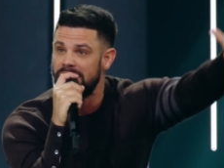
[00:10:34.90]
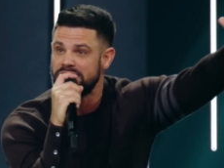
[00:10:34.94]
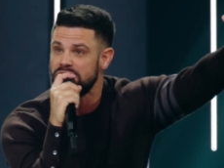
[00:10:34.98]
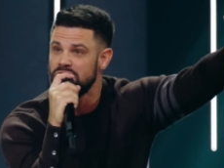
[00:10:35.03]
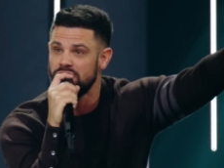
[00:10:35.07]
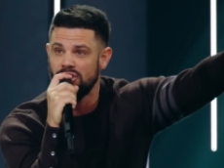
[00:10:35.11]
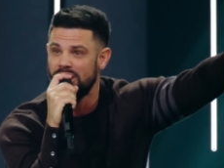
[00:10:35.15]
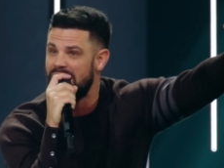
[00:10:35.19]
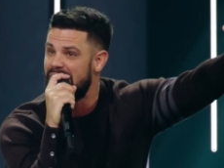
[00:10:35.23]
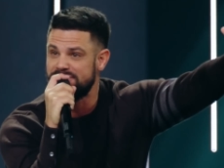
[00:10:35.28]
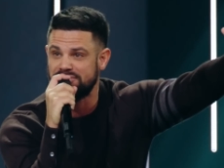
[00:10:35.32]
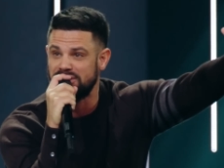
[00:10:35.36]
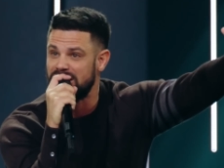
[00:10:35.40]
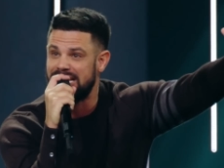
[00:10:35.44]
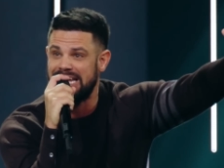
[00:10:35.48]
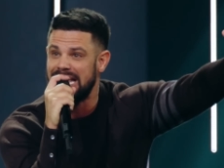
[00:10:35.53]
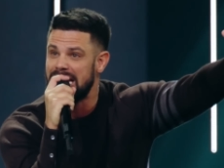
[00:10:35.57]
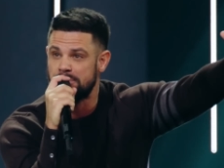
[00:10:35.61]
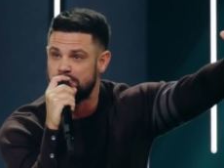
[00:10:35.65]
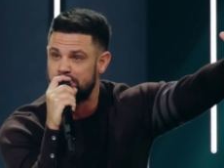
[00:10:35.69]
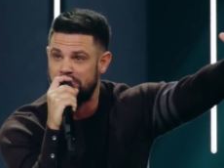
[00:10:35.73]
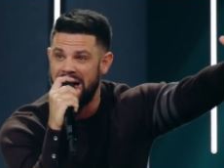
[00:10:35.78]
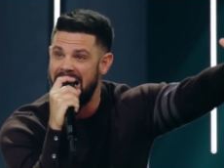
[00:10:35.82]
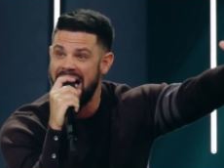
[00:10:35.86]
why you don't have to
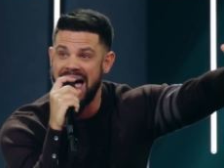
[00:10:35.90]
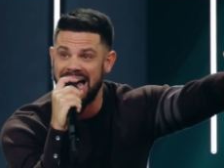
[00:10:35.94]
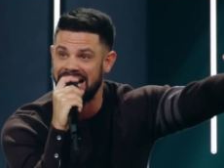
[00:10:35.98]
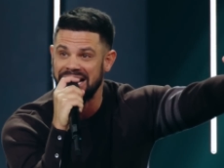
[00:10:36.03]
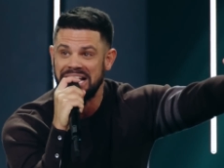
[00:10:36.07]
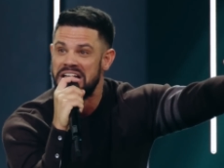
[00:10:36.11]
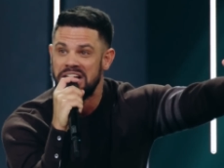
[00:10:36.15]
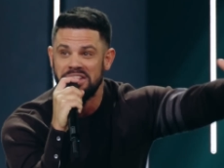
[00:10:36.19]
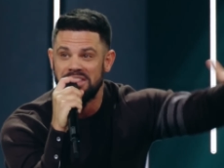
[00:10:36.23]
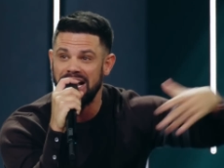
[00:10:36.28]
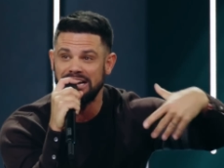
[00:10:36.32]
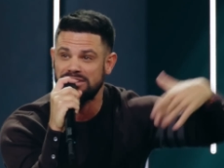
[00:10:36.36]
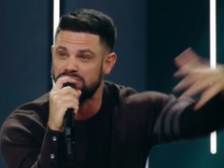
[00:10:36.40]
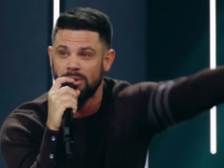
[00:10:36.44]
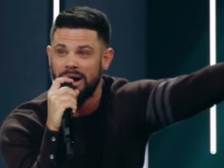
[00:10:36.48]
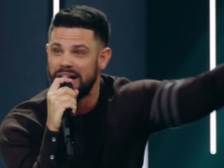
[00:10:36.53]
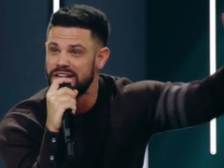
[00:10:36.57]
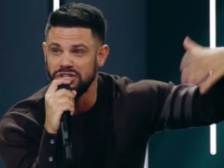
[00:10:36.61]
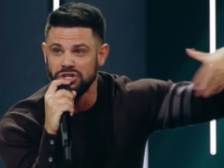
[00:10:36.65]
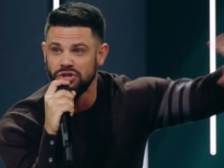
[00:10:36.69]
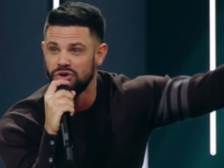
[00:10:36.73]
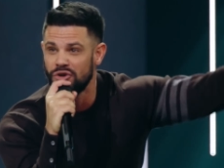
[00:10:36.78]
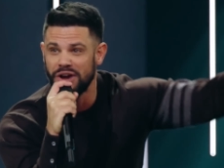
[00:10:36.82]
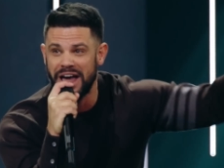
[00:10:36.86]
get back. That's why
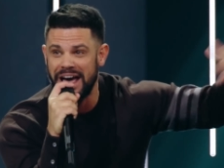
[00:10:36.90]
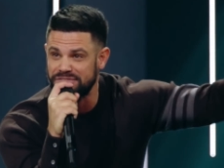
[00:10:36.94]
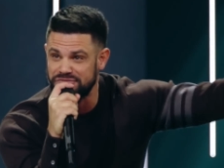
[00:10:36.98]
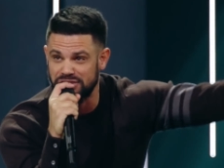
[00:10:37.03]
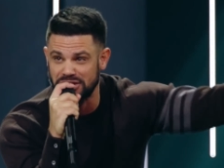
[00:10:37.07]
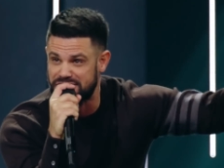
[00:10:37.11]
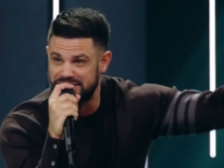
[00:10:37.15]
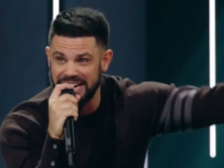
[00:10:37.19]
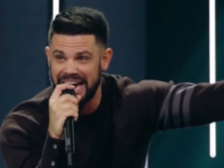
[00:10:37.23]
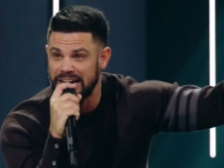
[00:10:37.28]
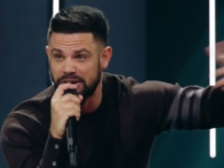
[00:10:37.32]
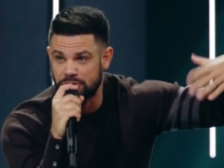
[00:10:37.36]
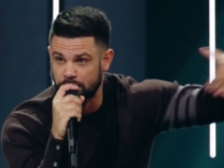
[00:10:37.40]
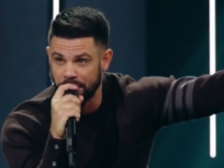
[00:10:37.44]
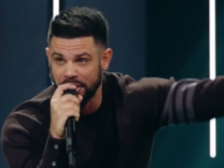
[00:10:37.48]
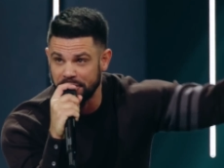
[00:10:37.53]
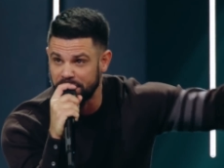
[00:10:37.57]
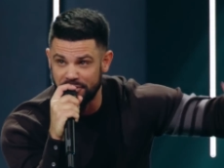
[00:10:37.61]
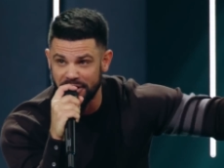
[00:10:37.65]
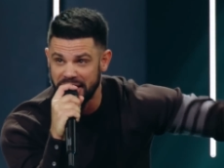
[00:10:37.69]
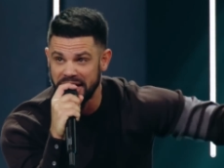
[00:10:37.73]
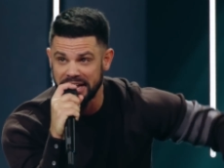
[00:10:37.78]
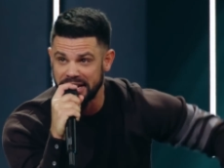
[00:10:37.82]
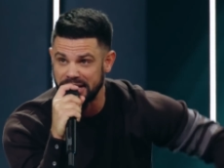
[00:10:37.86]
you don't have to take
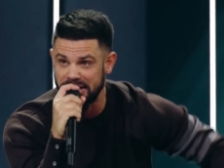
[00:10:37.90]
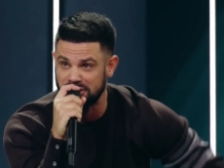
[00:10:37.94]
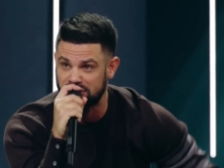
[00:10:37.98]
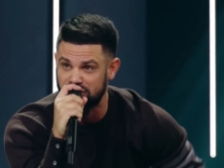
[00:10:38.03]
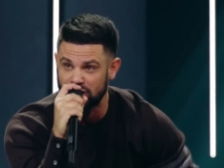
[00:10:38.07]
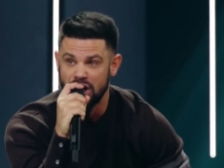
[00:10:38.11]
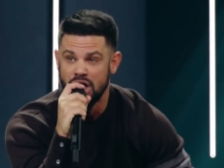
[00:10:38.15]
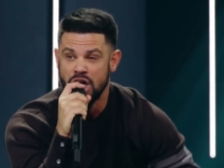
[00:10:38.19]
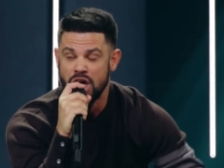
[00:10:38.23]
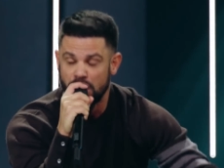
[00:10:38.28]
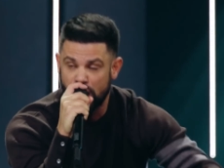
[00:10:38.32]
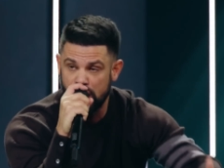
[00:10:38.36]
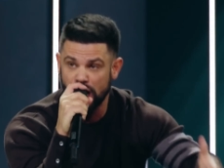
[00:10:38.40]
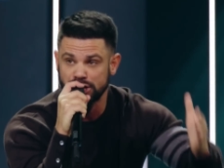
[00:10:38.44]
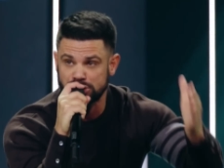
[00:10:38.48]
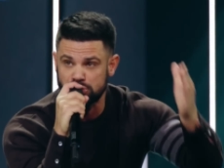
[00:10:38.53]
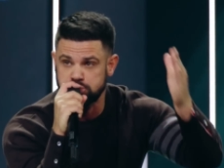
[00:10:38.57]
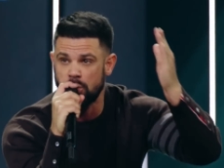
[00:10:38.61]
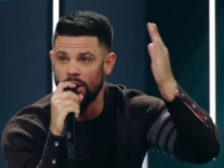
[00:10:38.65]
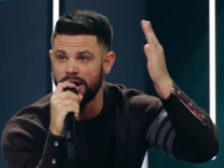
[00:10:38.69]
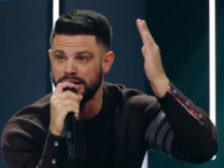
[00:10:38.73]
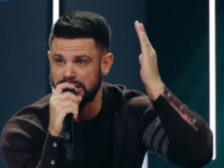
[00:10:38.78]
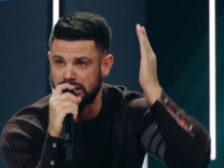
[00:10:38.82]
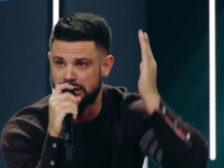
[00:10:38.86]
revenge. Because
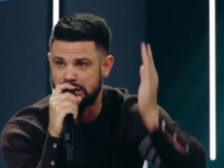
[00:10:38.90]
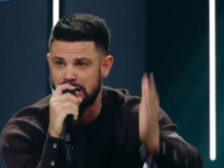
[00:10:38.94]
what